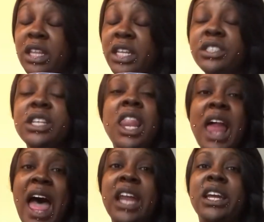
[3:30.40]
there's a
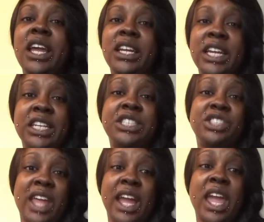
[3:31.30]
lot of
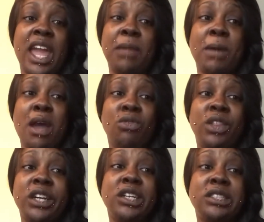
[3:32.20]
ish that came out.
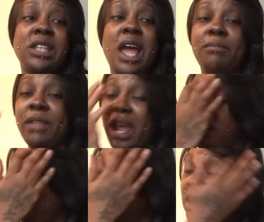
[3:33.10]
There, I'm not
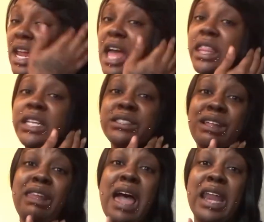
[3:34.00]
even gonna lie. There's a
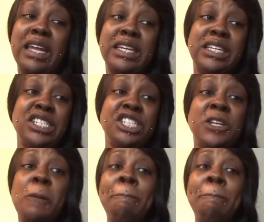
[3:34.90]
lot of ish.